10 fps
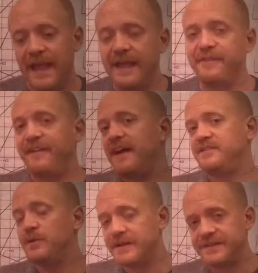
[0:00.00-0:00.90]
In
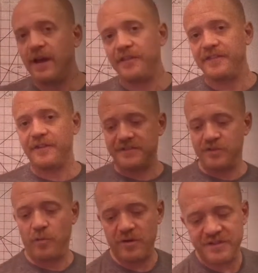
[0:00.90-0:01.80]
fact, you can tell that there's
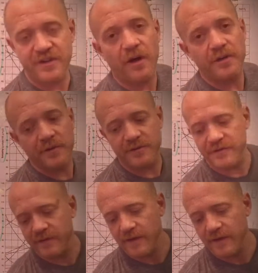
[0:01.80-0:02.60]
no more solute